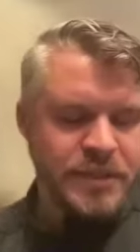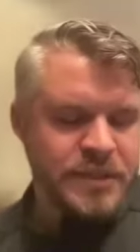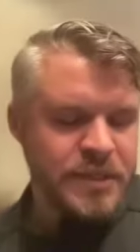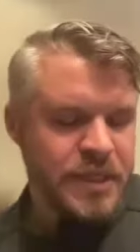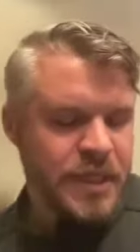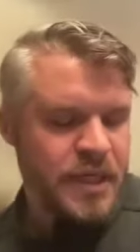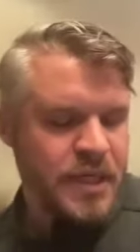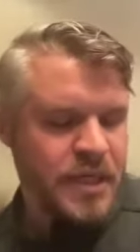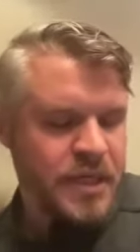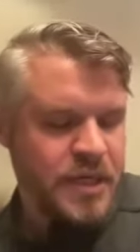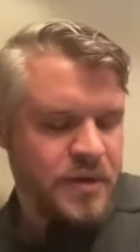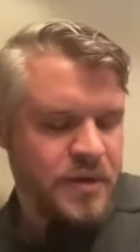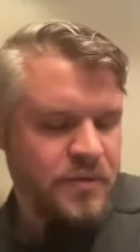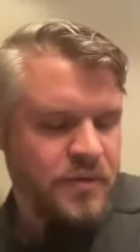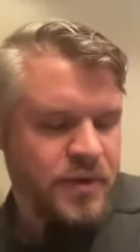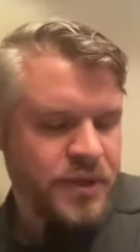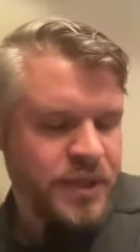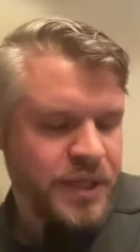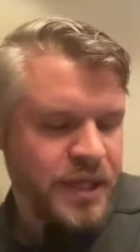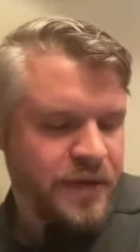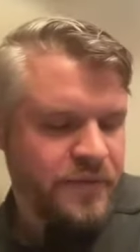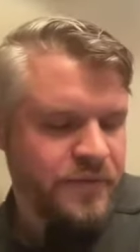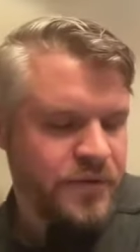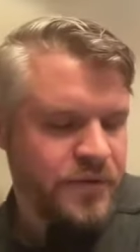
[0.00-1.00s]
uh, one
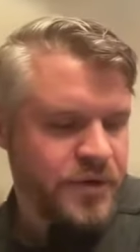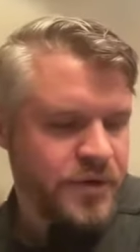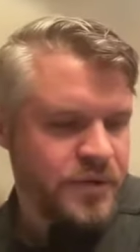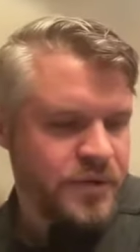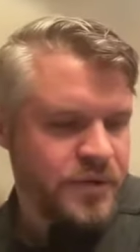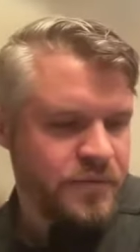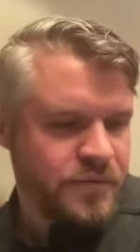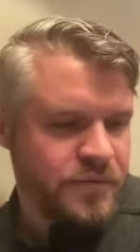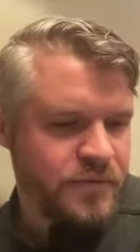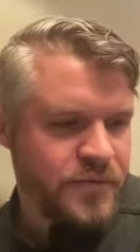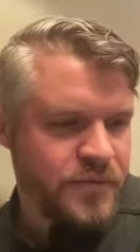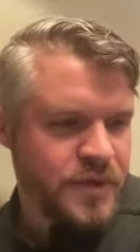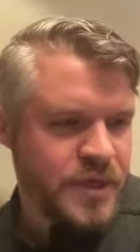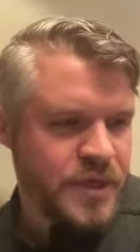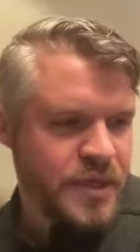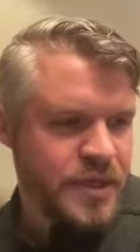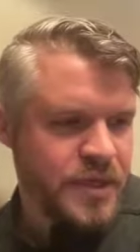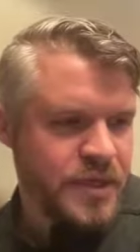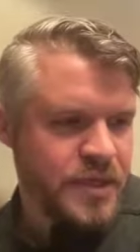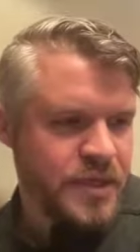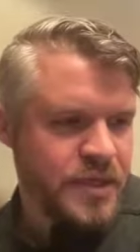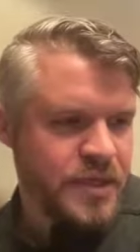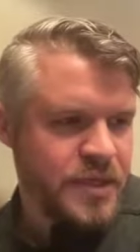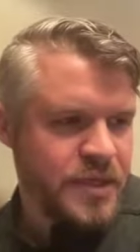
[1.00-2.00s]
thing I've learned
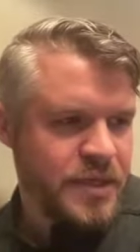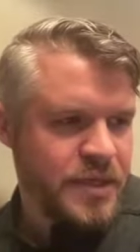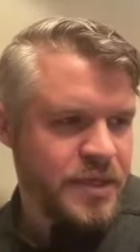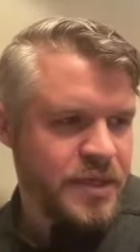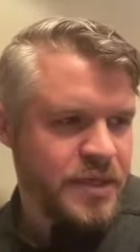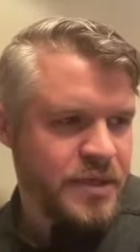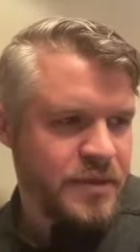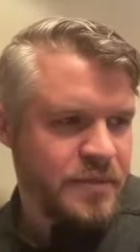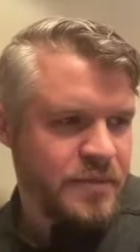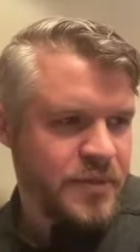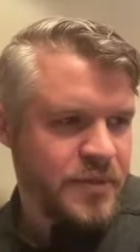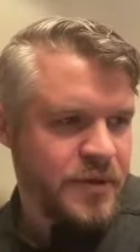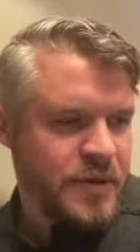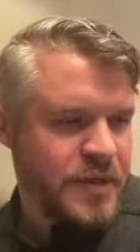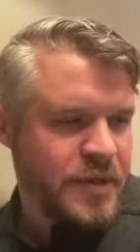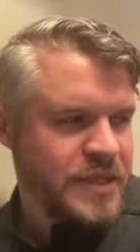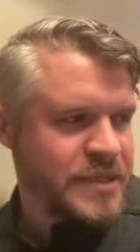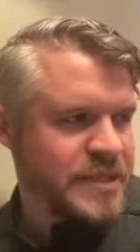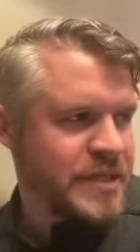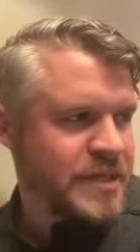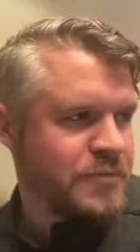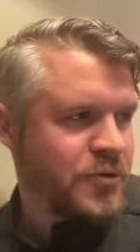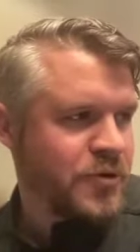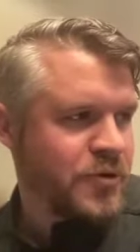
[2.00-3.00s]
uh, maybe there's
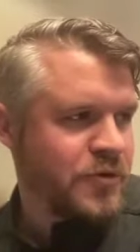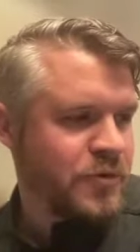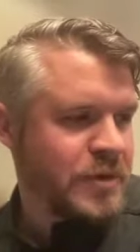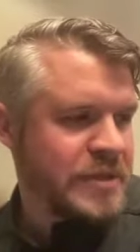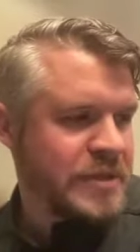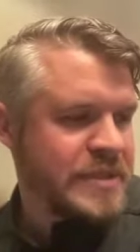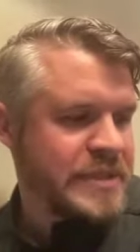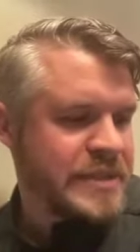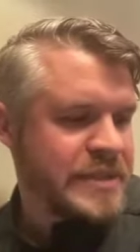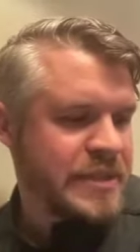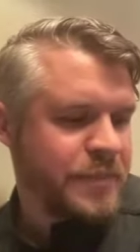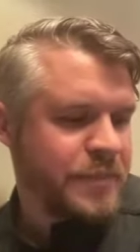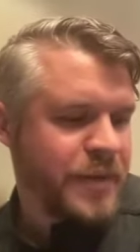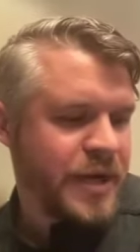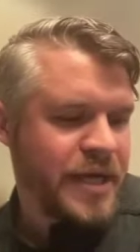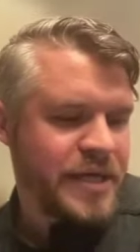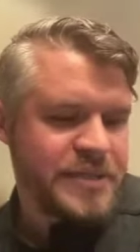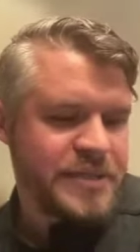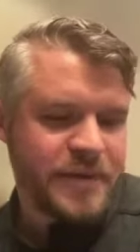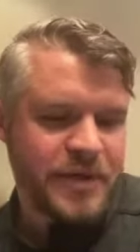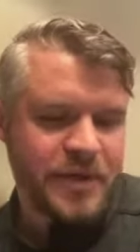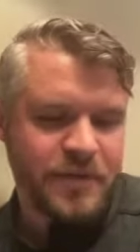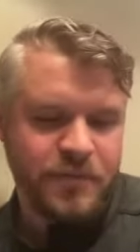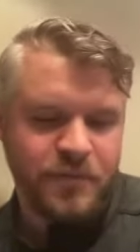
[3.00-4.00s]
like more recency
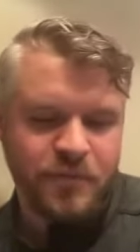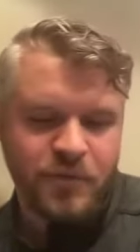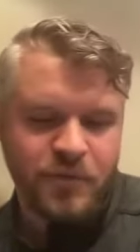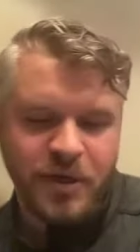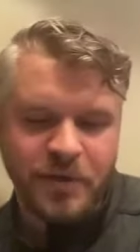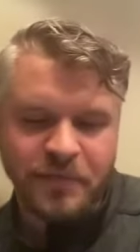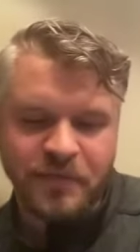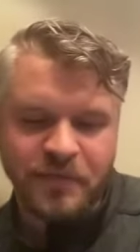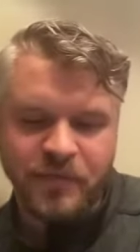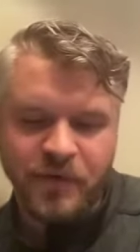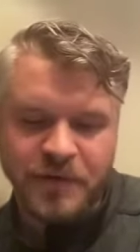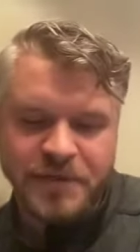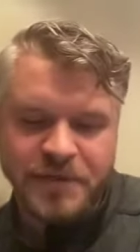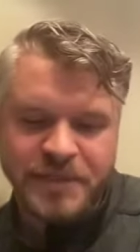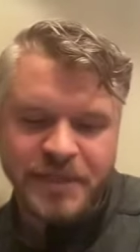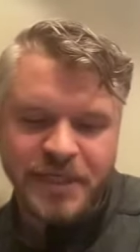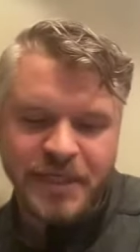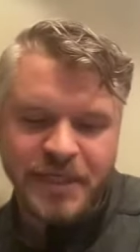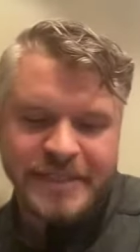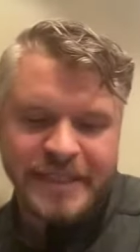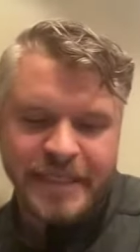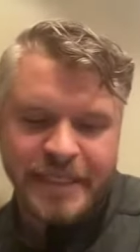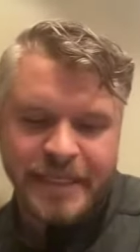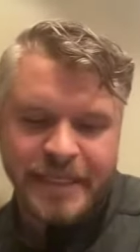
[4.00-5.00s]
bias, but what I've been focused on
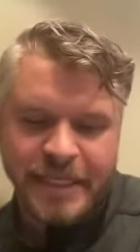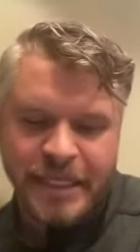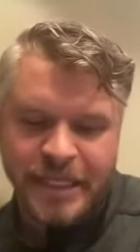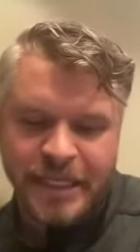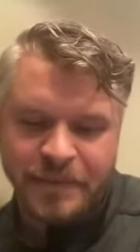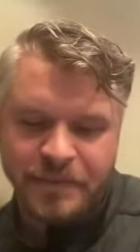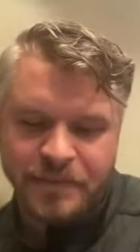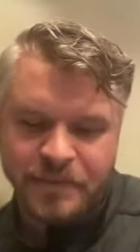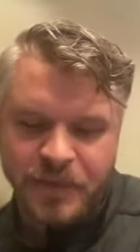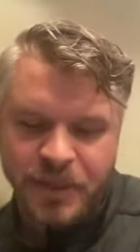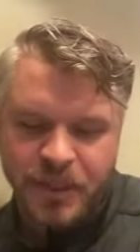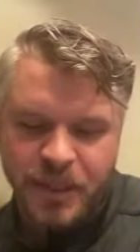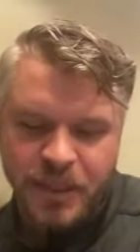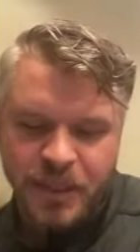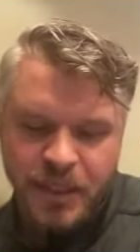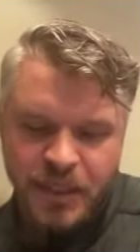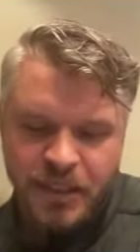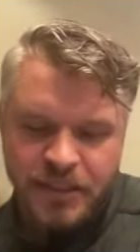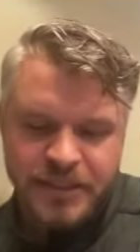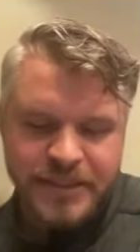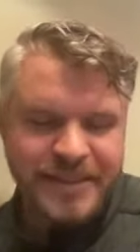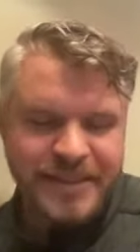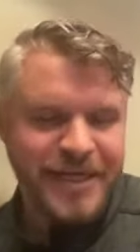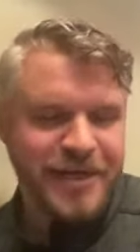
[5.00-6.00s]
is like um,
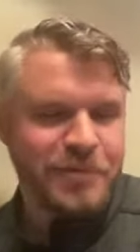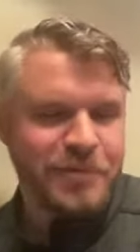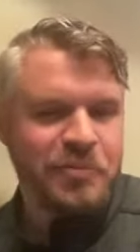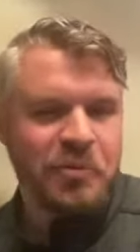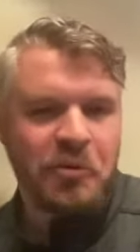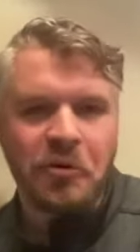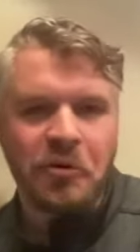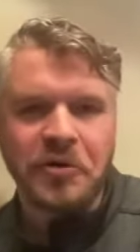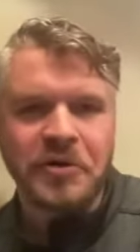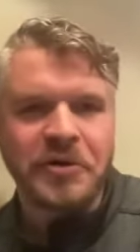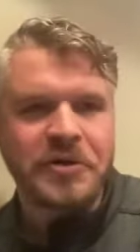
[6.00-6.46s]
just how important